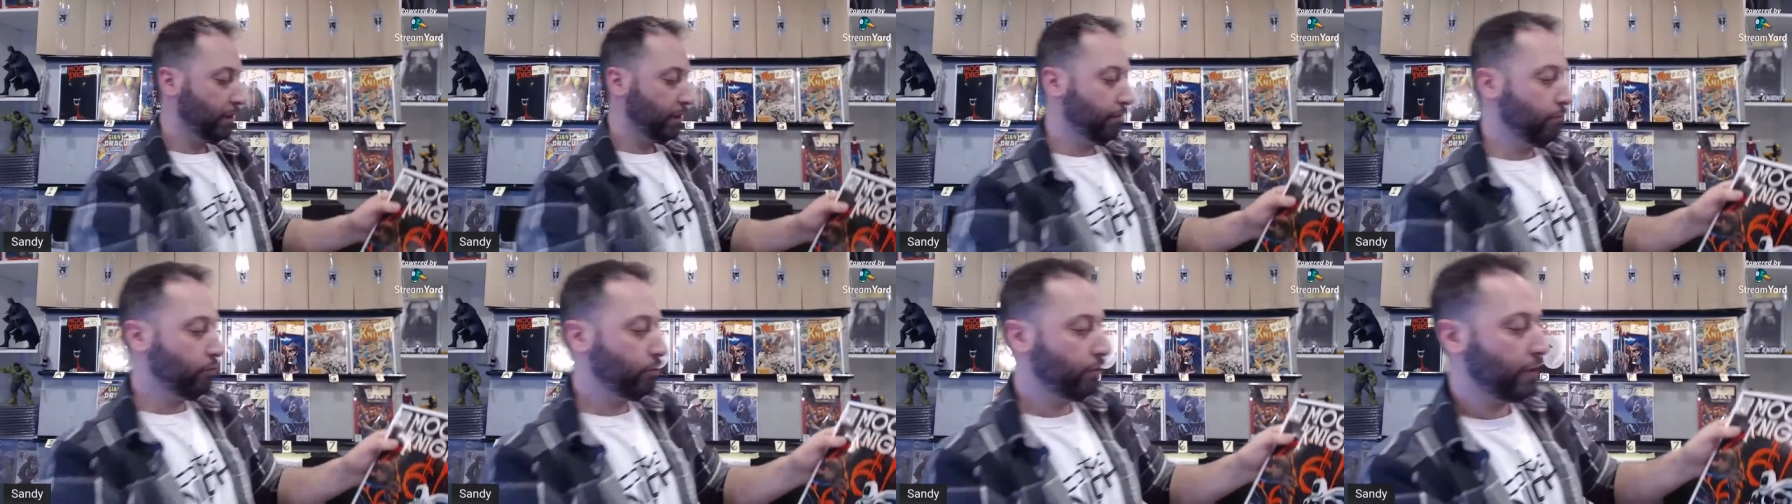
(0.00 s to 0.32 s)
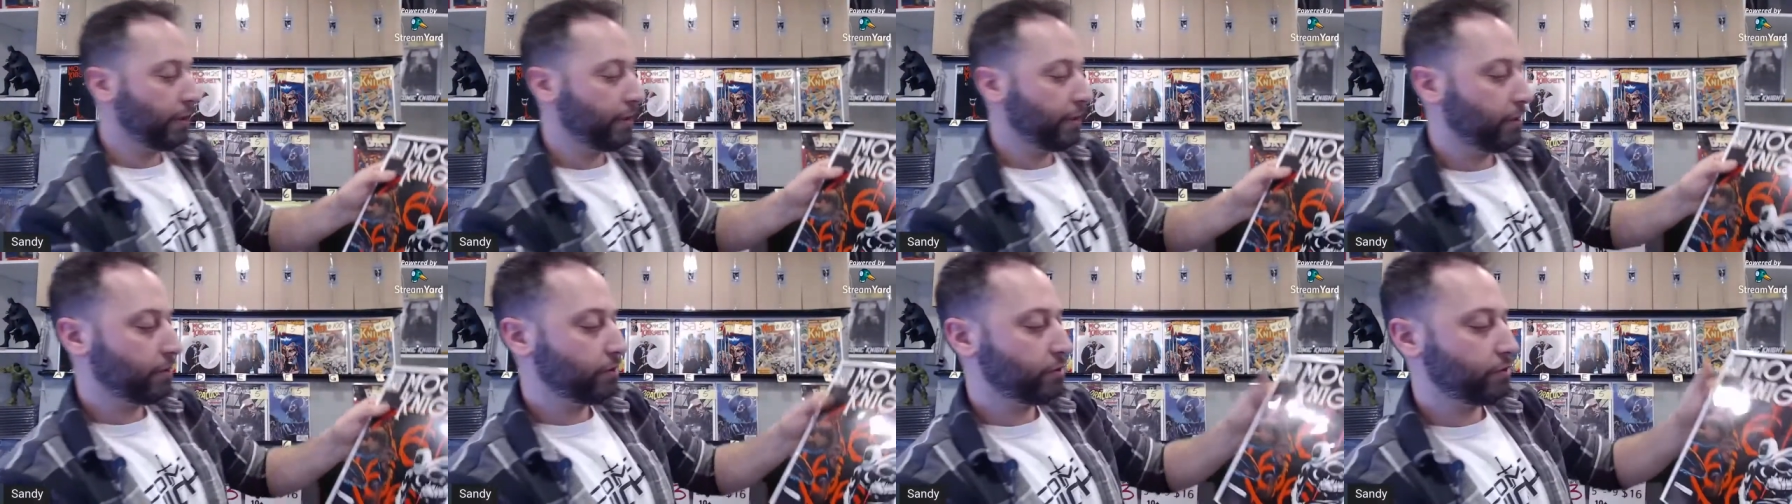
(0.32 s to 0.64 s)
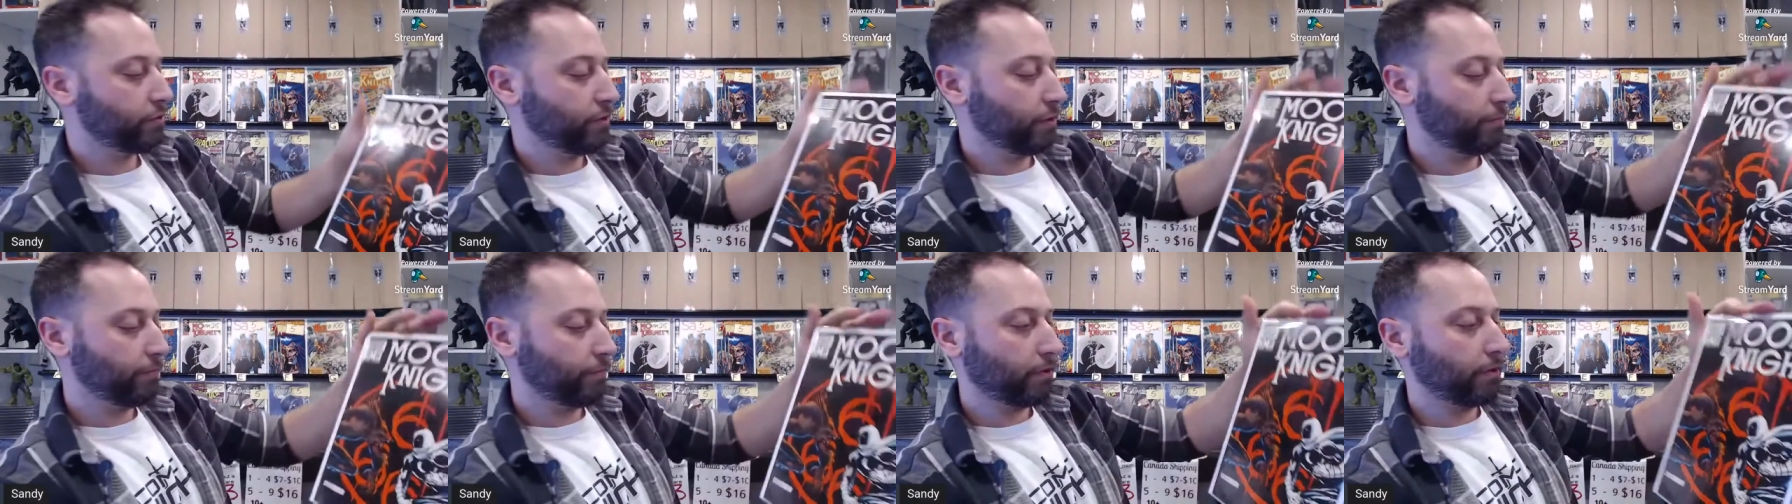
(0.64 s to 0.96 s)
Moon Knight
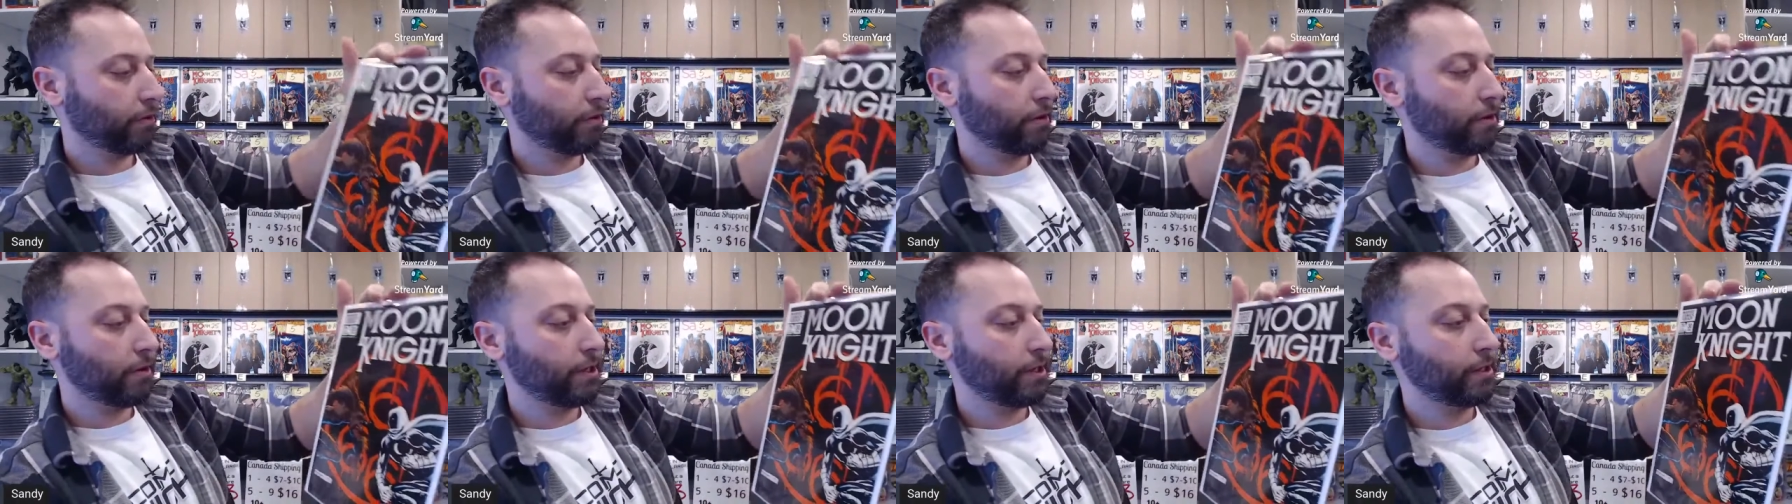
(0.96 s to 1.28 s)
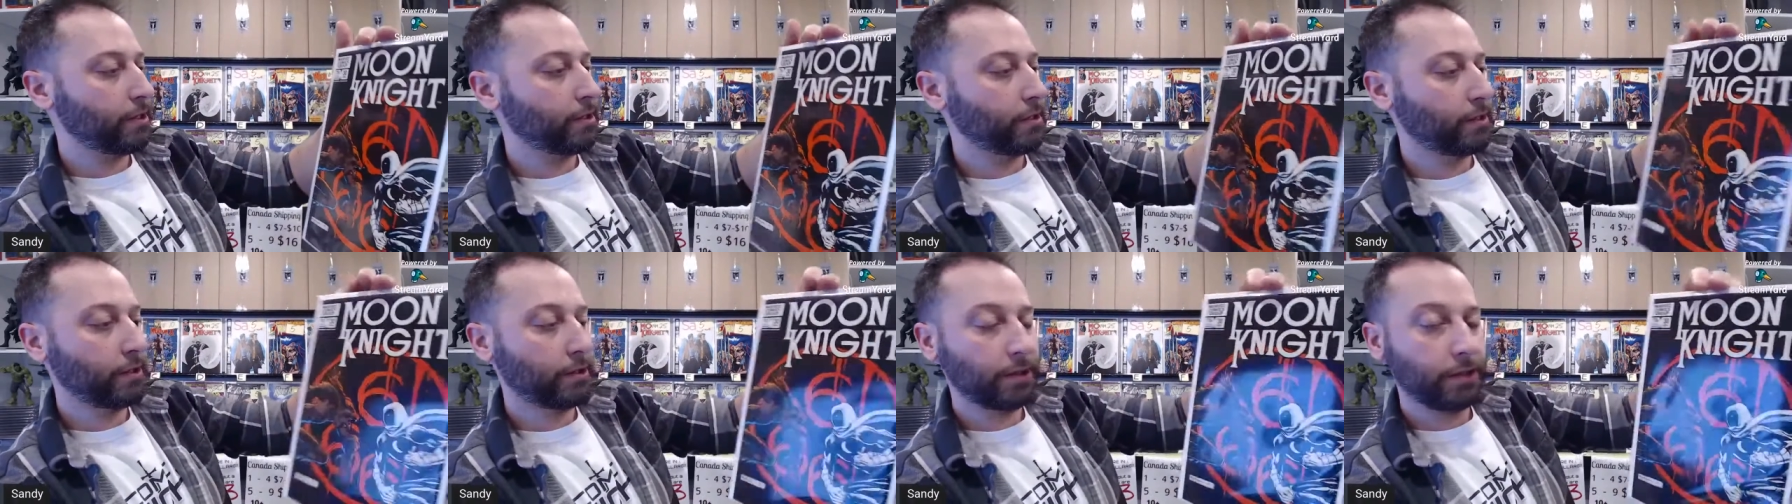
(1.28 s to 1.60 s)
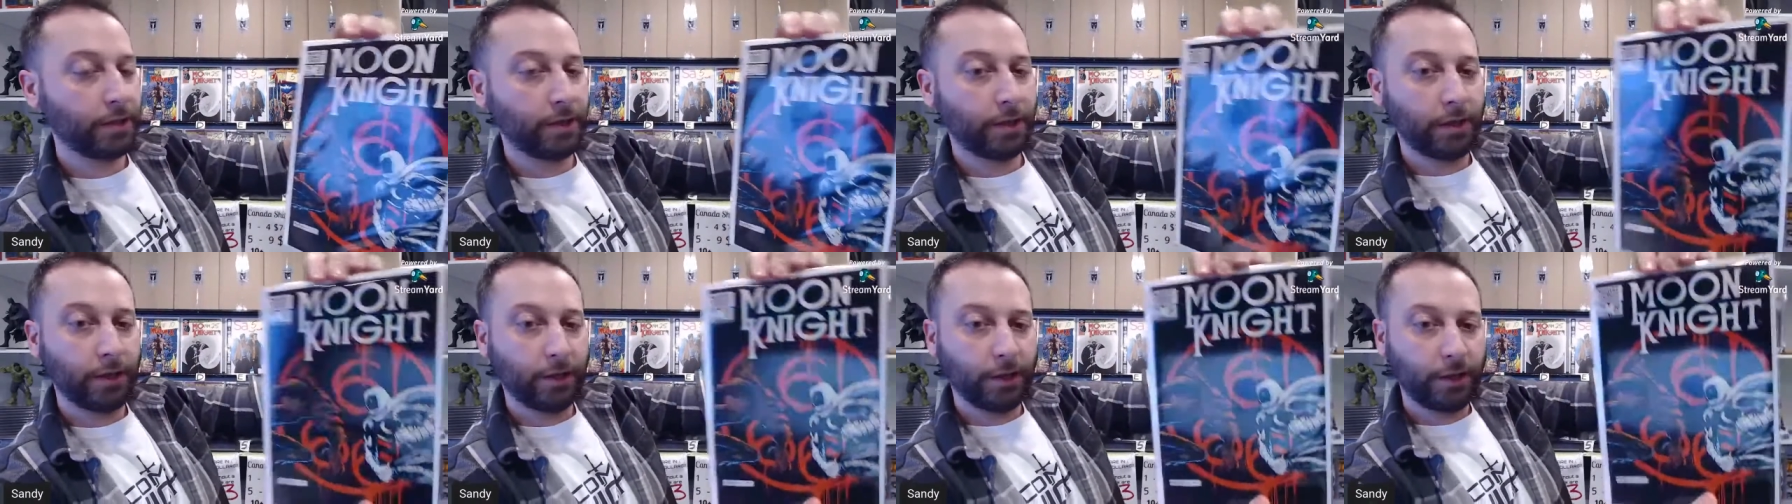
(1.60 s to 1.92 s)
issue number 30,
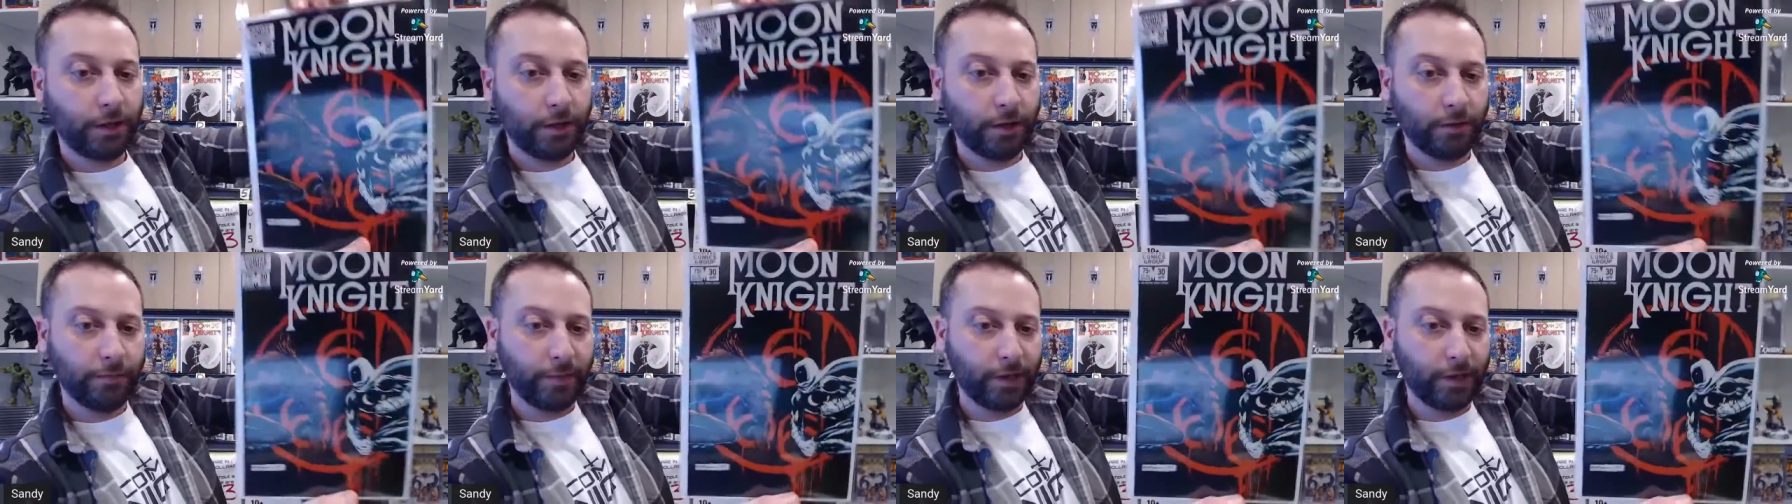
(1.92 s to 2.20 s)
near